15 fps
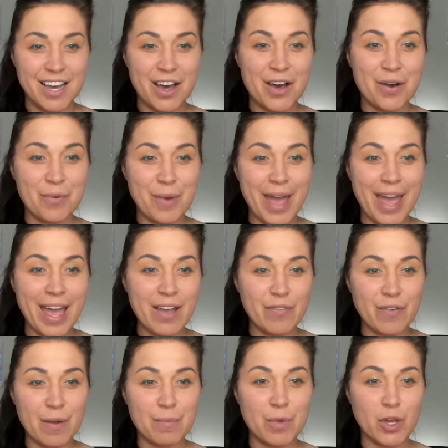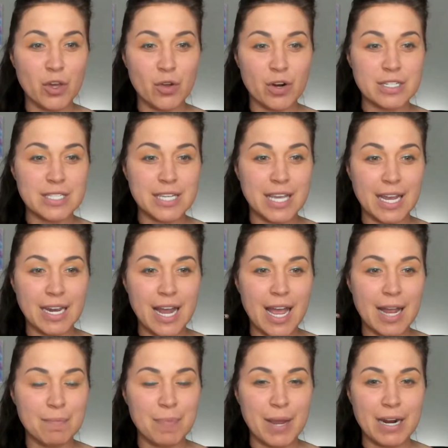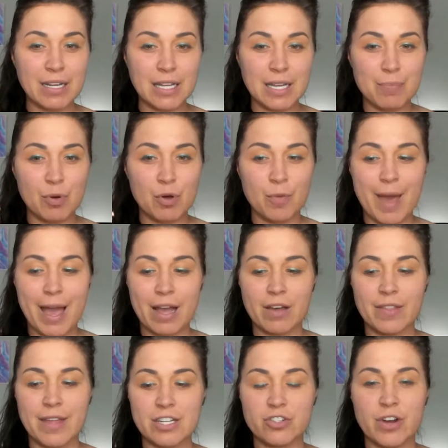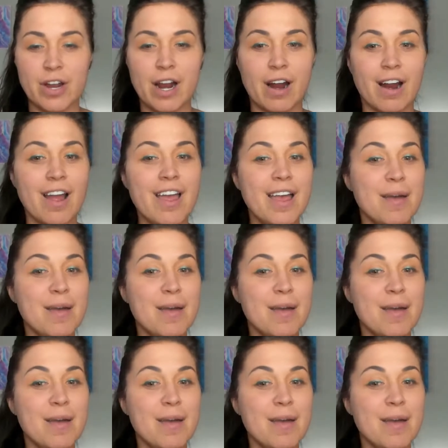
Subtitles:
away from your skin and barely pull back on that trigger.